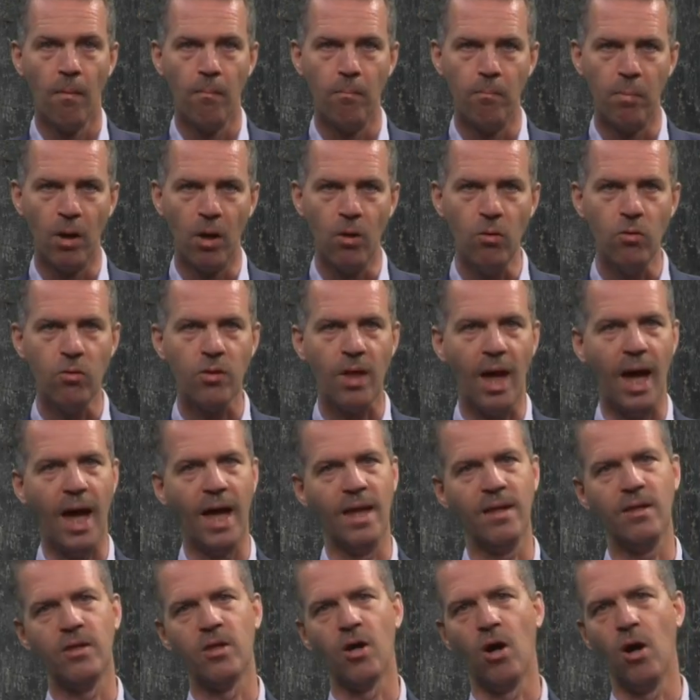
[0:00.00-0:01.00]
Both
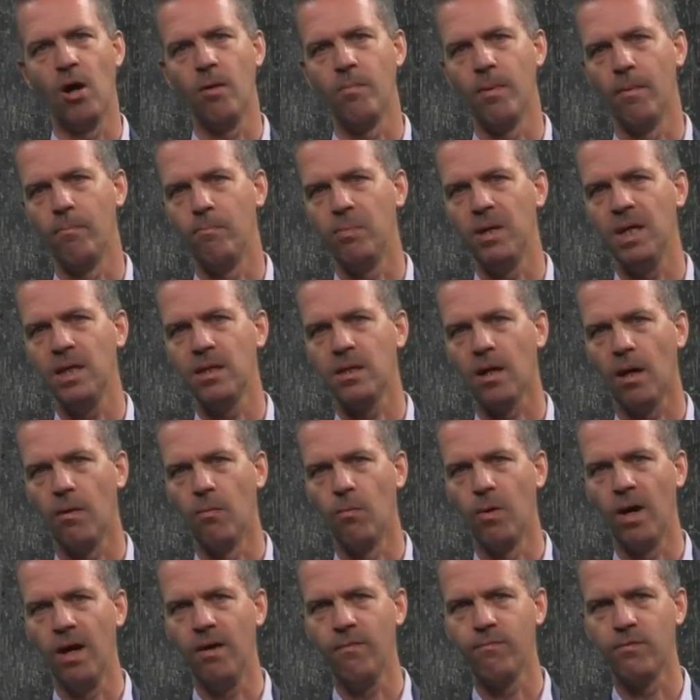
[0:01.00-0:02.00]
N-type and P-type
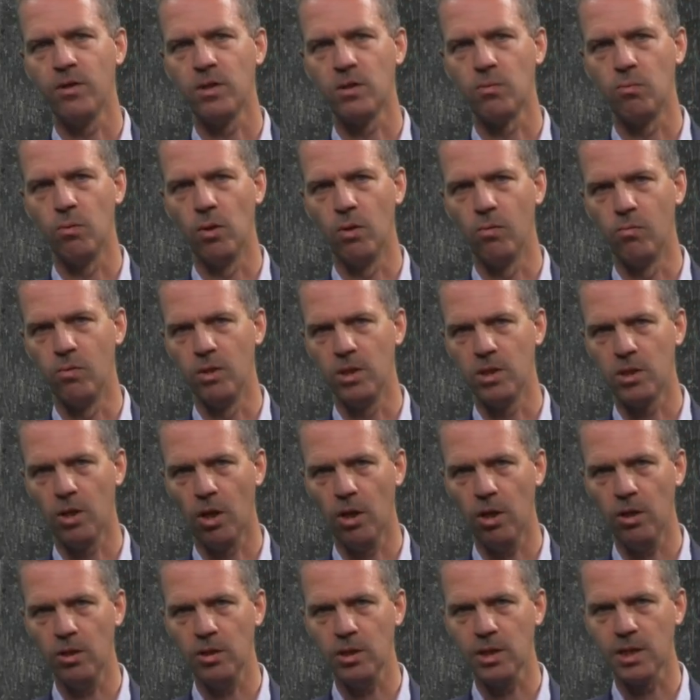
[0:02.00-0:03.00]
wafers were
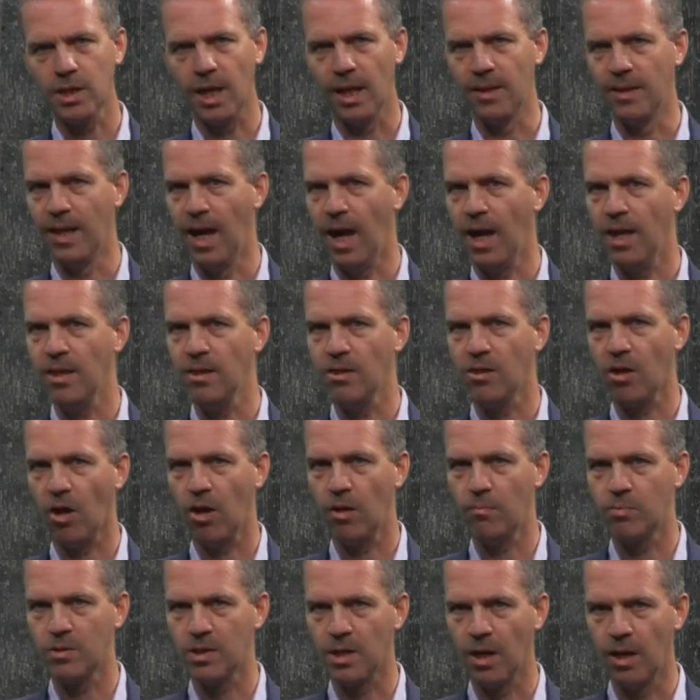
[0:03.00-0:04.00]
researched, and
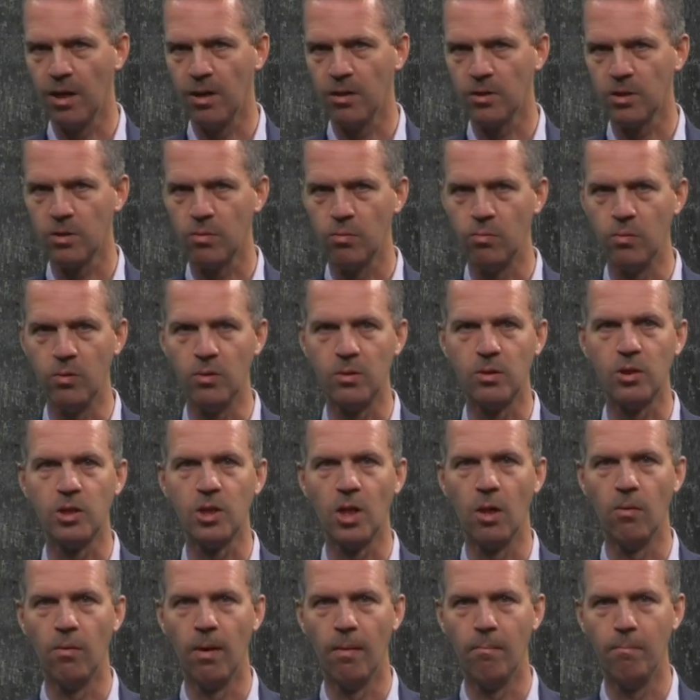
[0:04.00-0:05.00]
N-type cells would
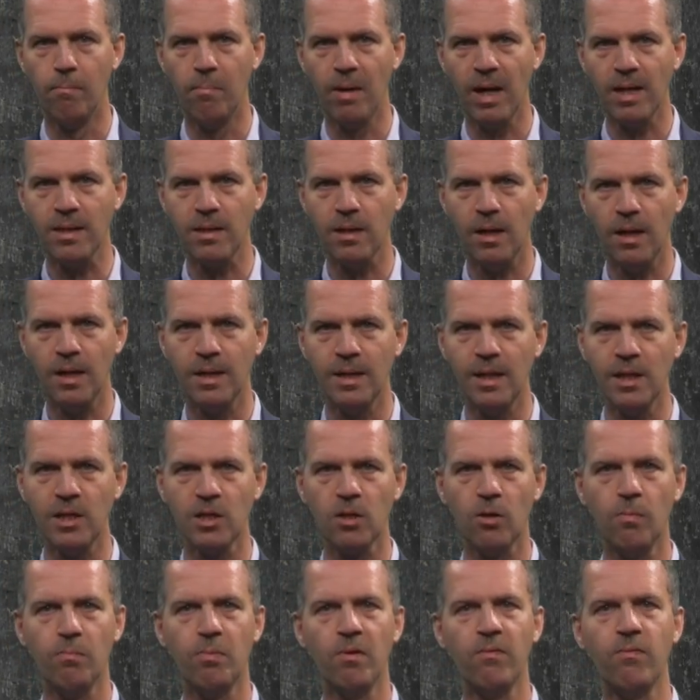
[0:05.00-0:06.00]
show a better
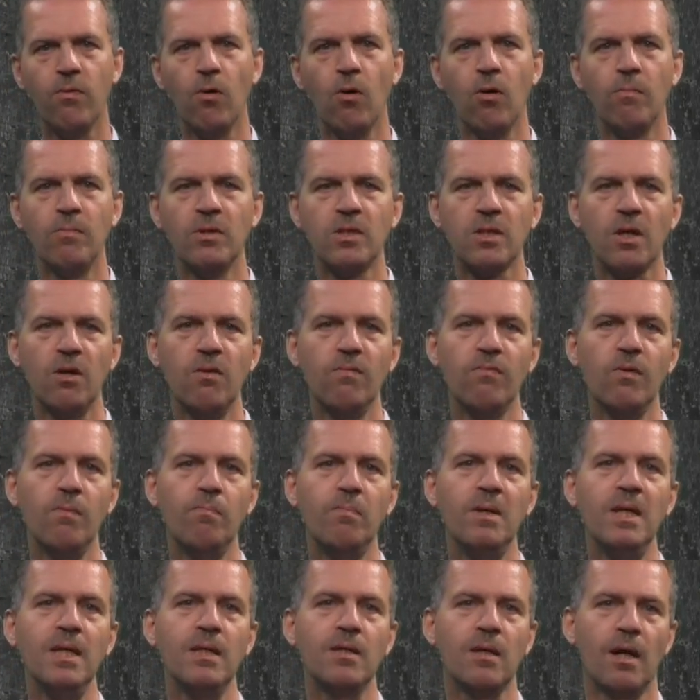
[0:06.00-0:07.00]
initial performance over
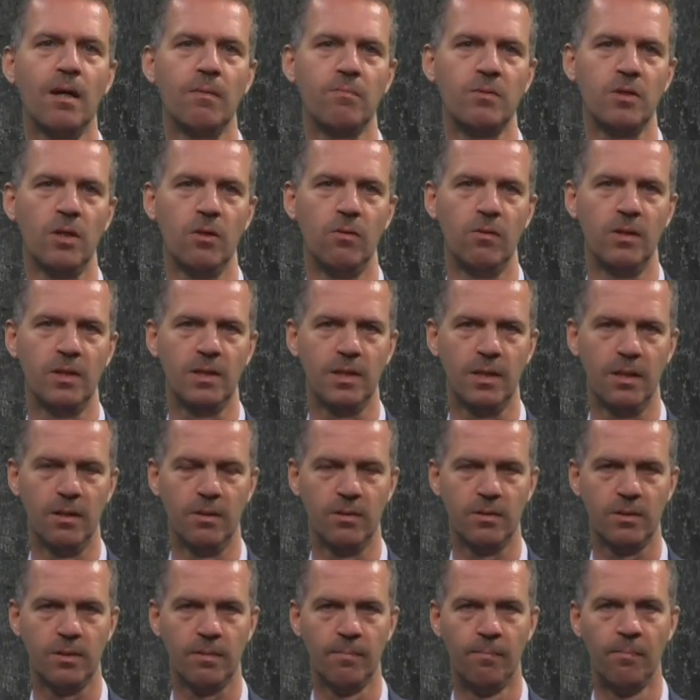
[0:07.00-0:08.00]
P-type solar
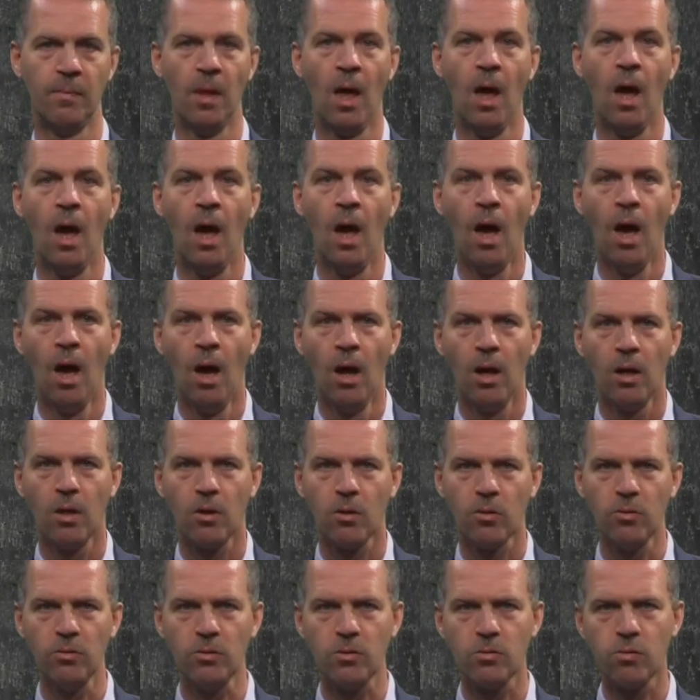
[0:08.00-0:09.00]
cells.
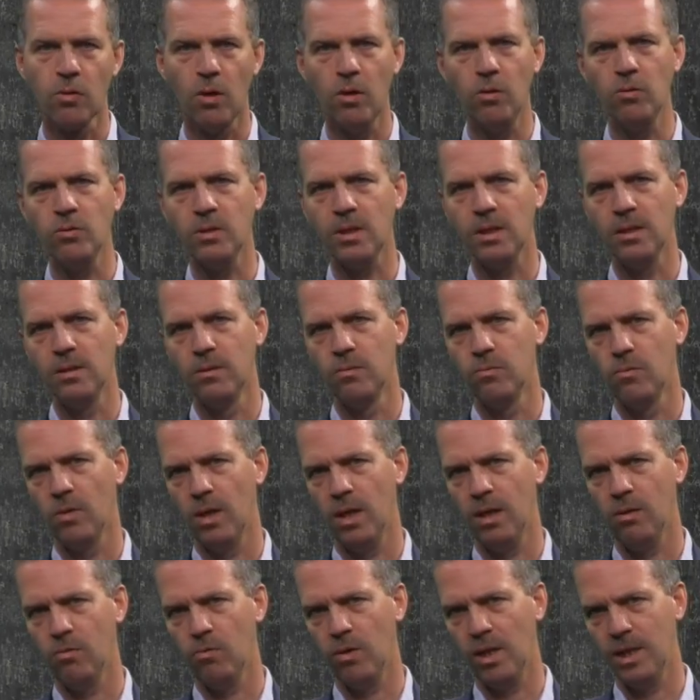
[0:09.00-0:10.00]
Controlled
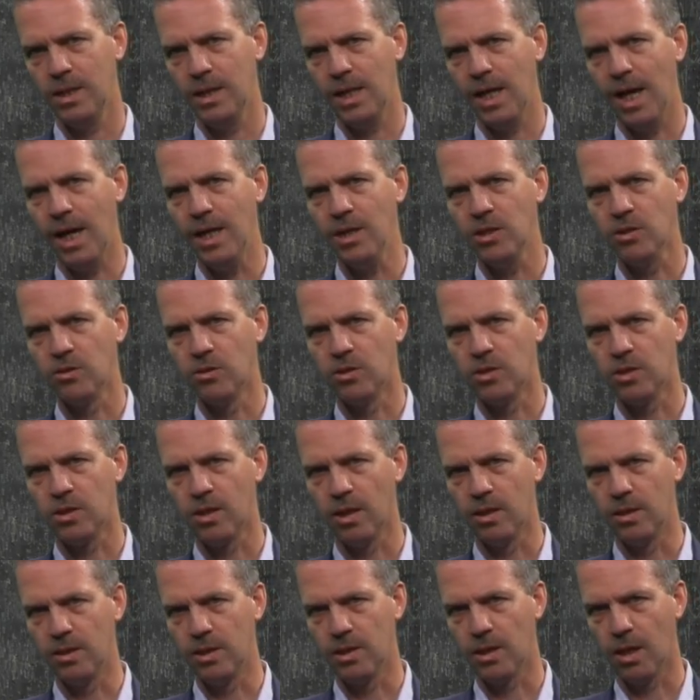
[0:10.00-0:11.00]
irradiation
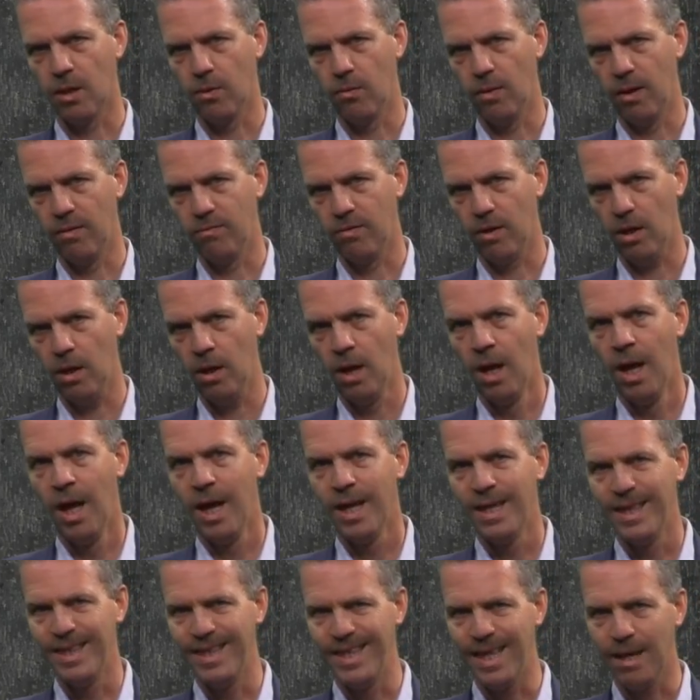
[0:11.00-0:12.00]
studies, however,
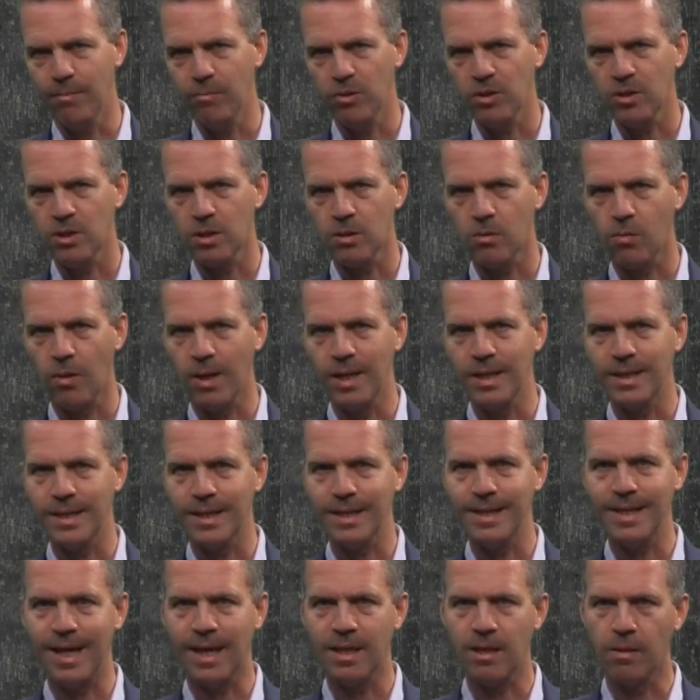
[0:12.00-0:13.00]

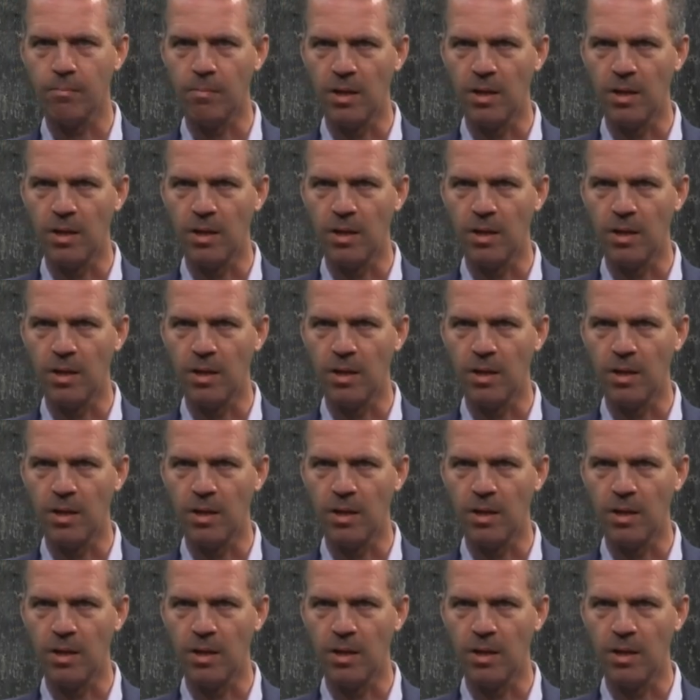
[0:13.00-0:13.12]
demonstrated that the